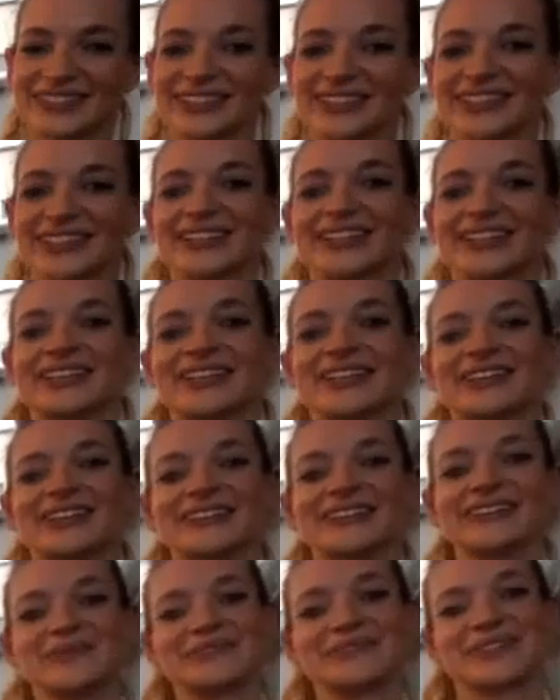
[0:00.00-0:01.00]

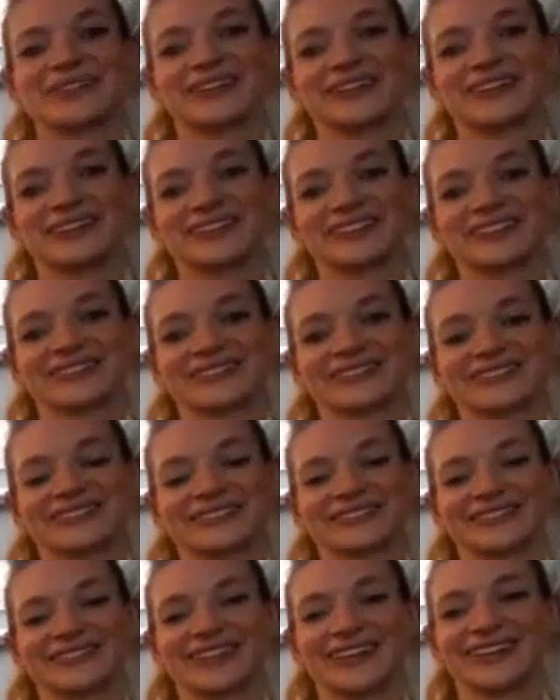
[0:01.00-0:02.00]
Inhale, up dog.
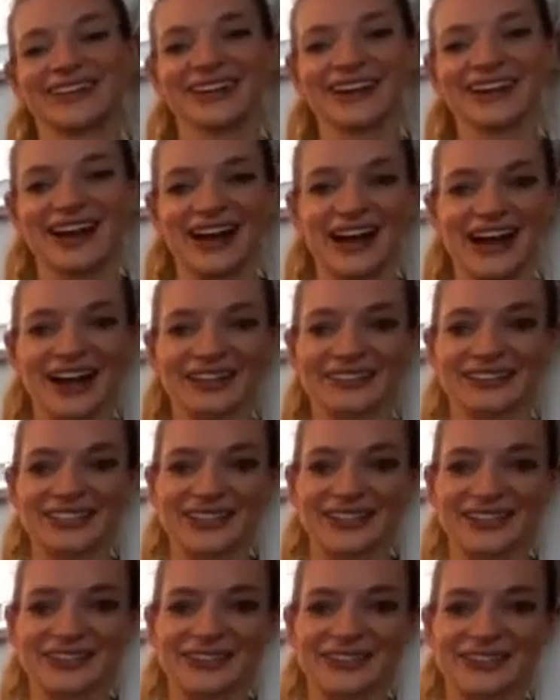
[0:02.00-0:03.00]

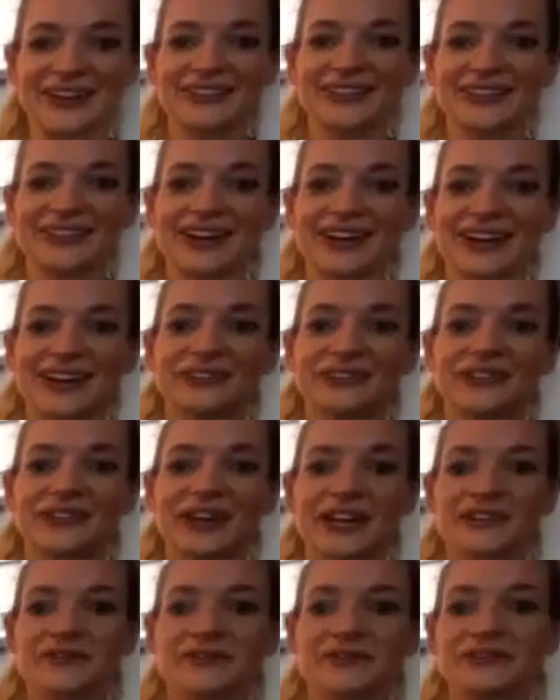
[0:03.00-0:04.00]
Exhale, down dog.
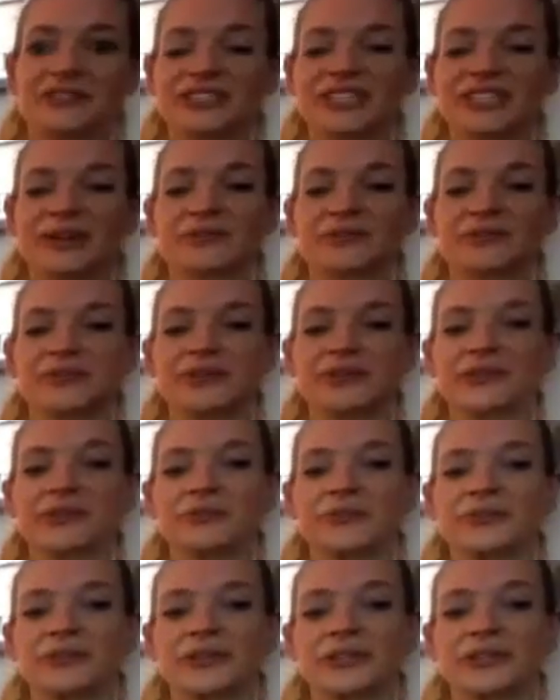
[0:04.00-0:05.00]
Right foot steps forward,
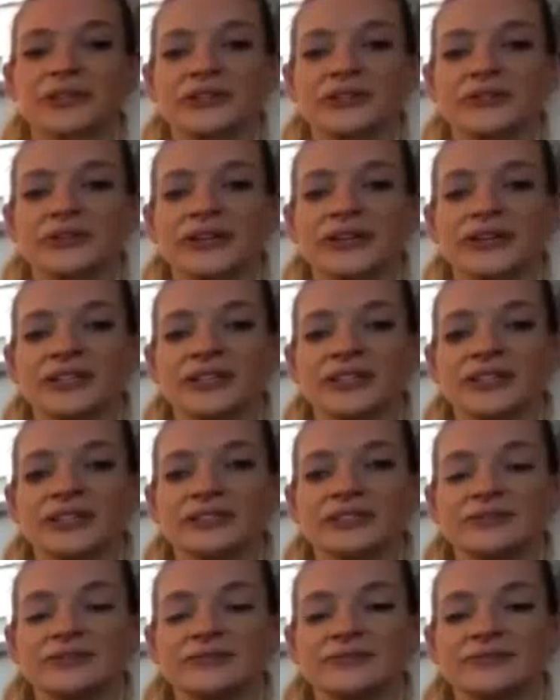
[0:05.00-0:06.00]
warrior one.